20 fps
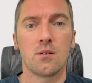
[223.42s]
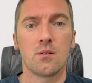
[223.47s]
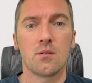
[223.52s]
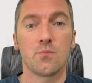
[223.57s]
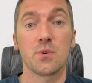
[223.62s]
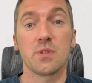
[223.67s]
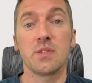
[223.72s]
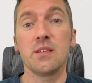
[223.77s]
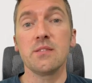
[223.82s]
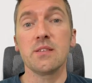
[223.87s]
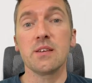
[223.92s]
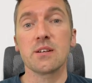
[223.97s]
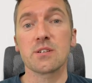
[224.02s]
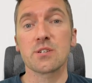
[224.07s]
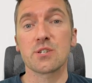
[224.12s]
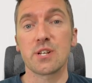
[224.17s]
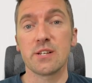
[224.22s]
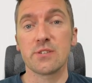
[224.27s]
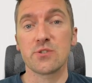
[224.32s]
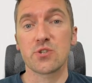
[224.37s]
Within the
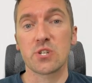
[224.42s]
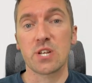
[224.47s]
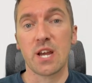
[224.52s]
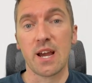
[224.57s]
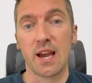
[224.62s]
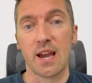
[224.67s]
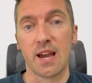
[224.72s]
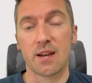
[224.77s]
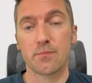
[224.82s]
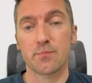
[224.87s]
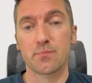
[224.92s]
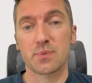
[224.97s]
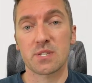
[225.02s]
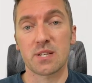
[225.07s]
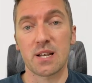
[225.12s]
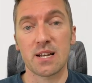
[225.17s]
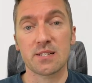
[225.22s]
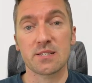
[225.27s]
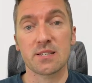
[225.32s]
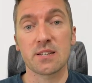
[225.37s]
English Literature app,
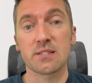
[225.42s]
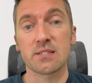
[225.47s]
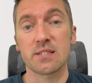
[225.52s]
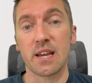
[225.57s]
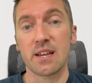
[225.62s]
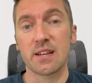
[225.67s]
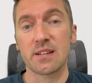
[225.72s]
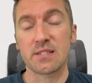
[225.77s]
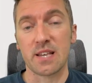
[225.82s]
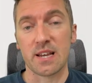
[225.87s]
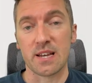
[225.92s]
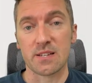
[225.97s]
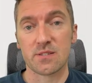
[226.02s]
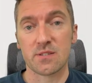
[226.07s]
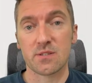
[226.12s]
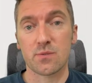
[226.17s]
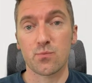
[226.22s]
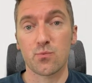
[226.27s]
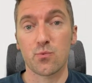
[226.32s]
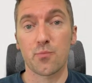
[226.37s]
selecting Take a
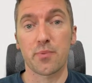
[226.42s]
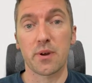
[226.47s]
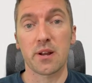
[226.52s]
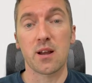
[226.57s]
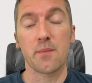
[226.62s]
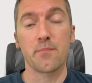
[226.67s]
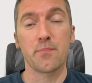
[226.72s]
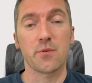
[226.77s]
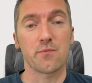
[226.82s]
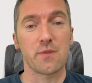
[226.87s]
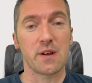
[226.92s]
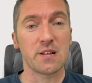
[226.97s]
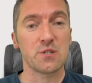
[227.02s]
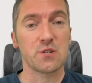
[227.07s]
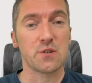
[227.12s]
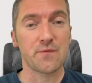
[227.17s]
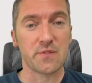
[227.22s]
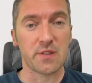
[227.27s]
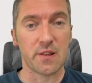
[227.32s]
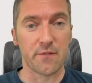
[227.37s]
Test will bring up a range
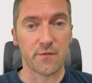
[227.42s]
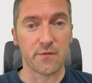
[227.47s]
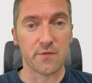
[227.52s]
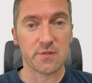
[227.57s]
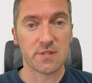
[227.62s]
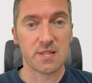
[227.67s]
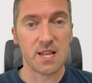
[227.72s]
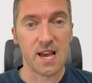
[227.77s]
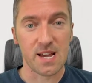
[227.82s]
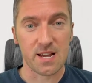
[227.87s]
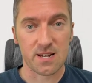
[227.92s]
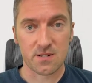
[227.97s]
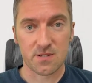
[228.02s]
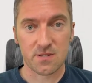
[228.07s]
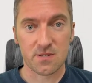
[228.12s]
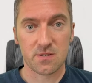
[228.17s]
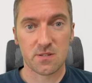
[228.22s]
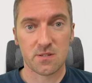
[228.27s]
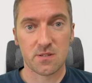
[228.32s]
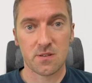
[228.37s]
of different
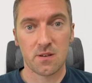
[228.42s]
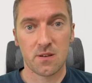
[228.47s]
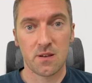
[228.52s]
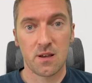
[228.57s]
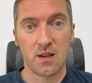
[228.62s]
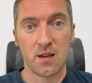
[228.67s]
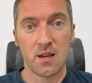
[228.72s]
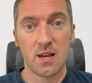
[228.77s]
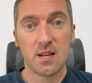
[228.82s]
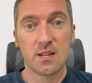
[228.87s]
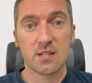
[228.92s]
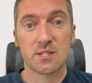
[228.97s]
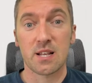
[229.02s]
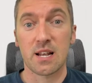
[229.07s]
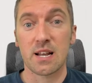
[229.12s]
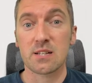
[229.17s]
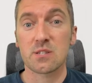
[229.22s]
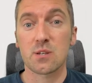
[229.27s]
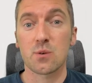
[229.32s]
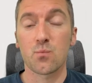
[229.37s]
texts.
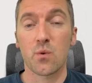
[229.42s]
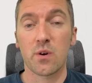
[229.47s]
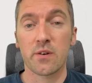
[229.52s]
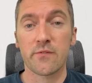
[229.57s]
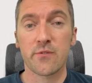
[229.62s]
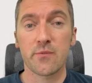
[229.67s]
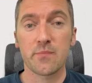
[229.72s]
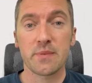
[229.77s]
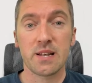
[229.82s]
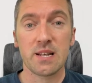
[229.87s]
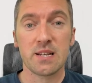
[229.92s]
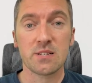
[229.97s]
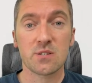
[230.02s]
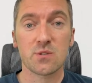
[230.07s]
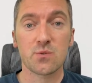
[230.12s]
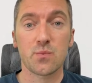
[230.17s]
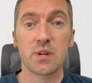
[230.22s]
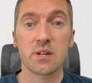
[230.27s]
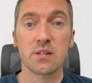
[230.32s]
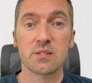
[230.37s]
Selecting one from the
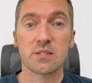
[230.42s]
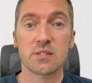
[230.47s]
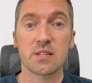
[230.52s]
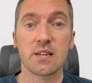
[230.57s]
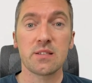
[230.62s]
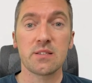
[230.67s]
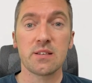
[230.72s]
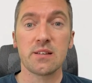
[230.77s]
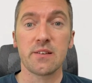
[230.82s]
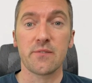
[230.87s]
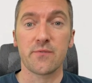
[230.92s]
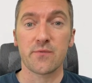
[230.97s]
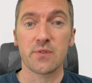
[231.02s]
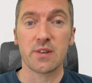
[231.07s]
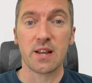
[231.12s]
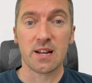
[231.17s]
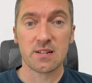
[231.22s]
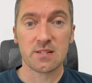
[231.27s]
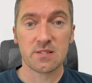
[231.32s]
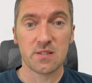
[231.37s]
list, we can see the
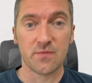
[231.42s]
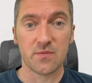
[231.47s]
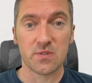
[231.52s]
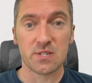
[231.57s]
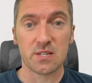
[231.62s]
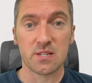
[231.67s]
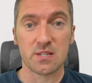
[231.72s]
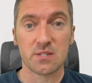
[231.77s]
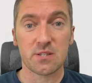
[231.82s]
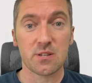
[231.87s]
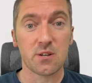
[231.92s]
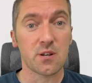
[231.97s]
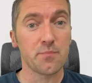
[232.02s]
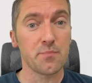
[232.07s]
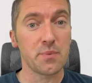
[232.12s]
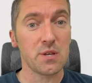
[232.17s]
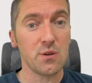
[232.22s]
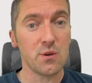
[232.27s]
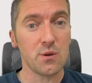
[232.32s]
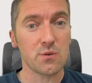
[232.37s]
different activities that can
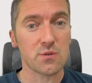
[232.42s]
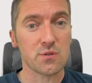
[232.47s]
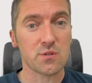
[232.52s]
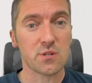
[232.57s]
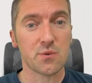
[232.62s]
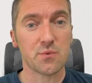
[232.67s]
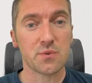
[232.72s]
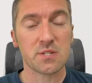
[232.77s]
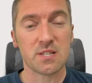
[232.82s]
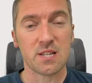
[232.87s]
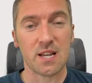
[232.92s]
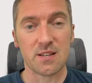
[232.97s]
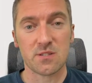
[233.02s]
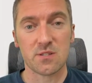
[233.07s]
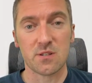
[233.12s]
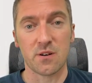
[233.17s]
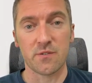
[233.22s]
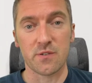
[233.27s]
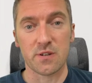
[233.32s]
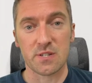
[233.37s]
be used to assess
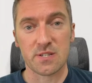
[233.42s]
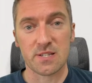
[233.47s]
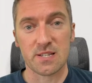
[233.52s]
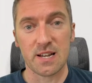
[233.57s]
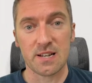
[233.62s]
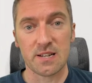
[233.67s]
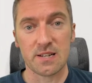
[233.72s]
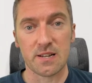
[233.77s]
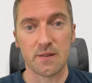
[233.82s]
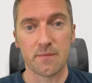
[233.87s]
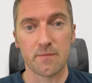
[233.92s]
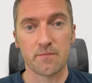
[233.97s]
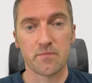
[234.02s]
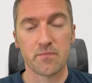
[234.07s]
our understanding.